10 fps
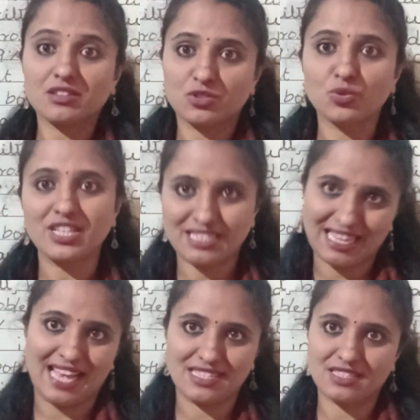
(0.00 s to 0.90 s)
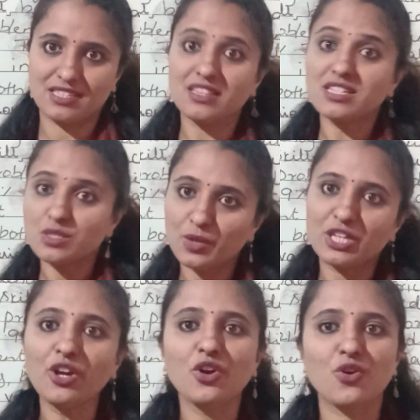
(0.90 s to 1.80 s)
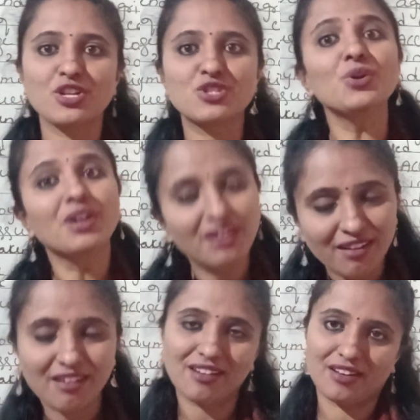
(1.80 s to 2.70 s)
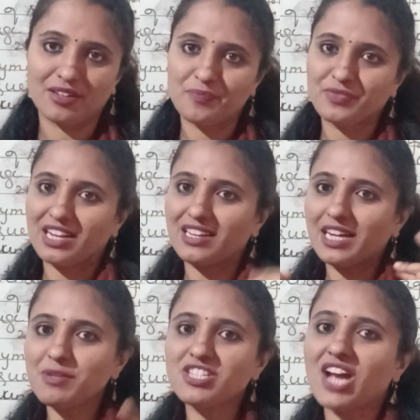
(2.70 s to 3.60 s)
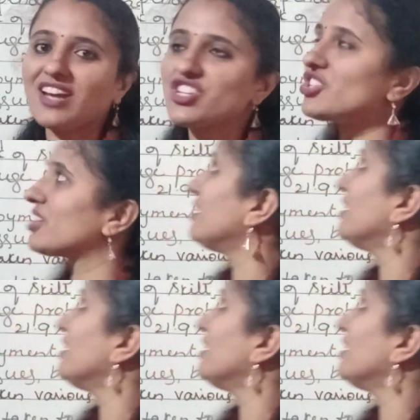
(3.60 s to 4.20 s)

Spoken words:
today's class. In this video you are going to learn. Let me start, children,